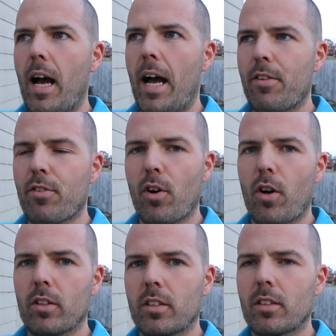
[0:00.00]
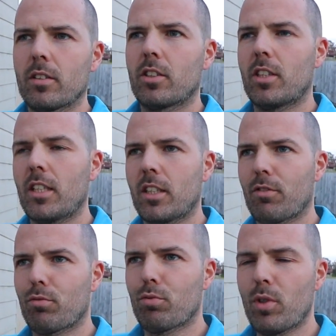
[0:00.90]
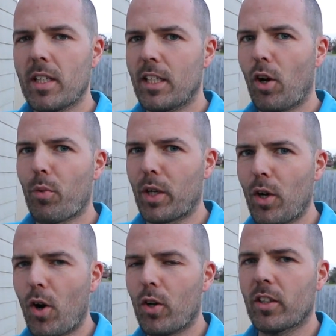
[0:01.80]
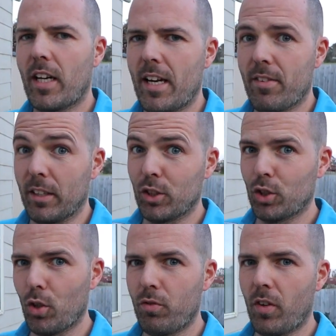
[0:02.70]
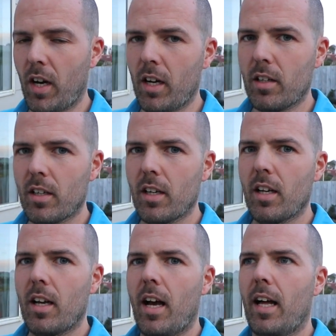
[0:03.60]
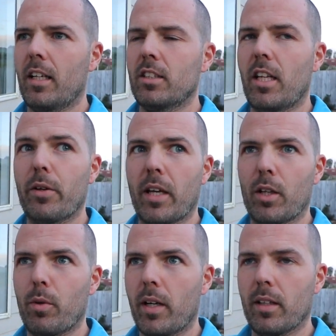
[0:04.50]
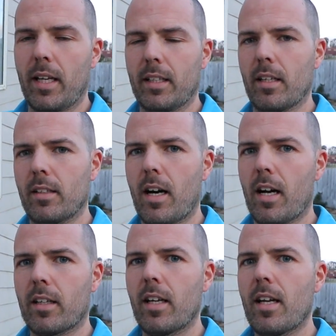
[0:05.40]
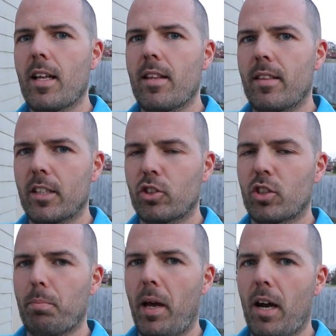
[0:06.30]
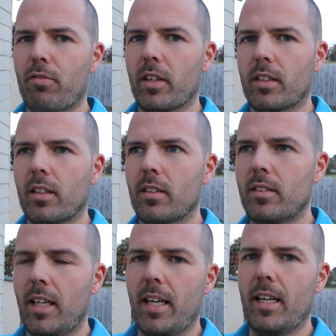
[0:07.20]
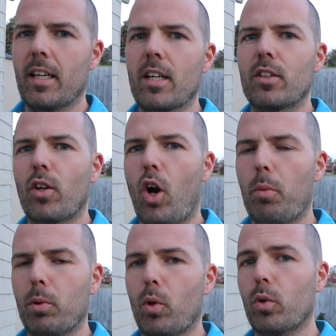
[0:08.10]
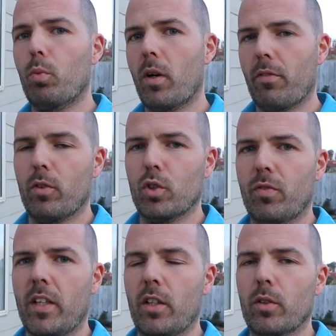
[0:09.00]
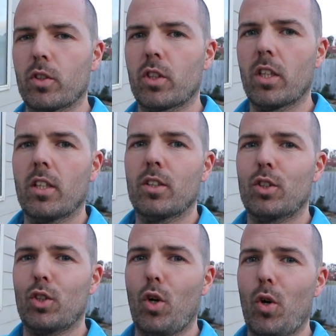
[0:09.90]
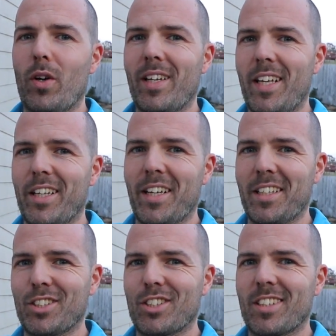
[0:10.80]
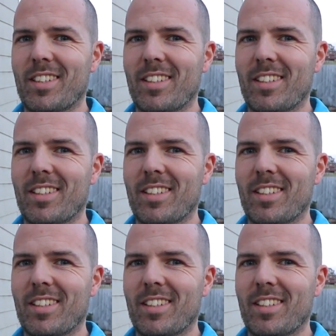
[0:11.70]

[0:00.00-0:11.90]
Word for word: I thought since I've really not recorded anything so far, and it's now getting quite late and dark, this is the perfect day to upload one of those videos. So here it is.